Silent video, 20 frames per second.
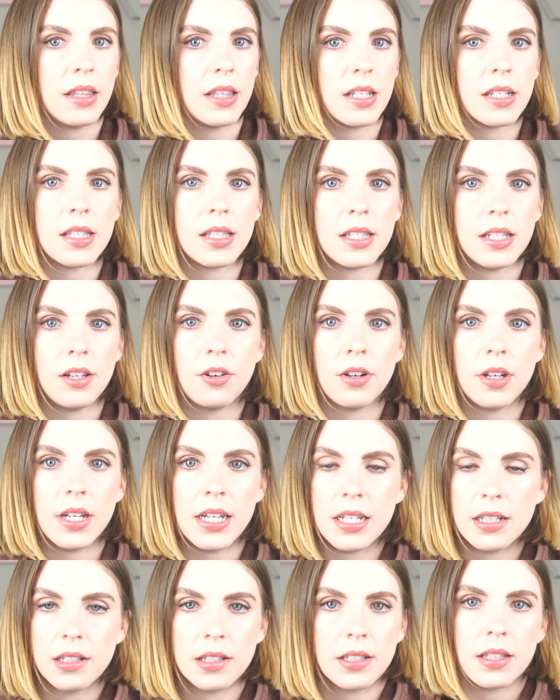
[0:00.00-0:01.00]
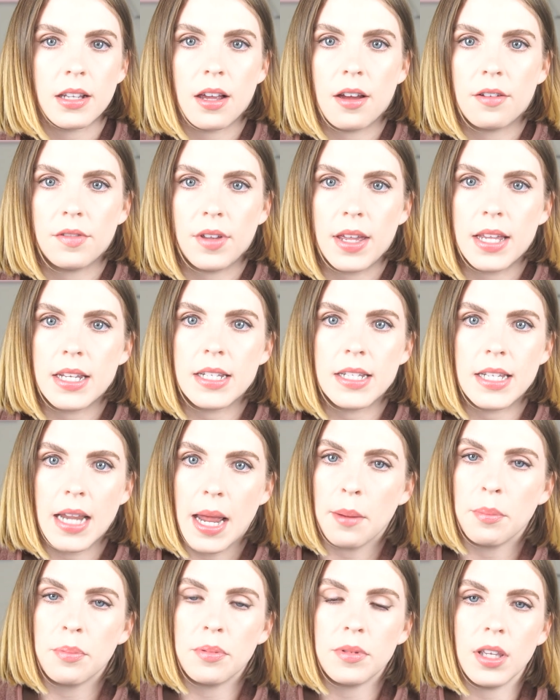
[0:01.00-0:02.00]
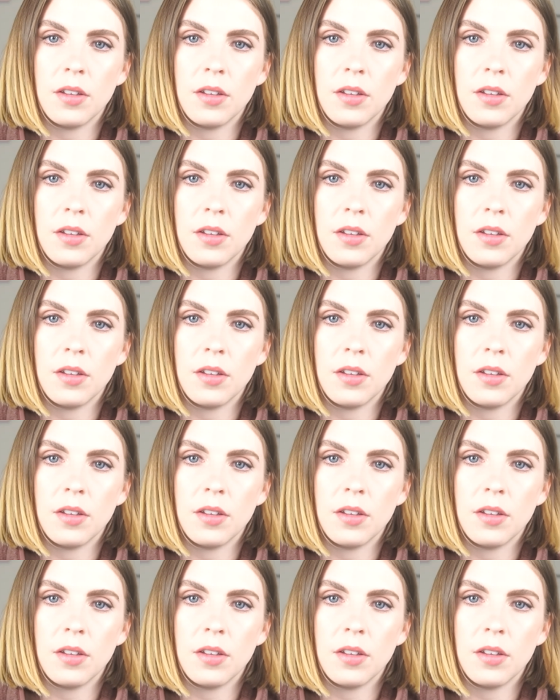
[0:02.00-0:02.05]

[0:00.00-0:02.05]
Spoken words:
this series of in-depth.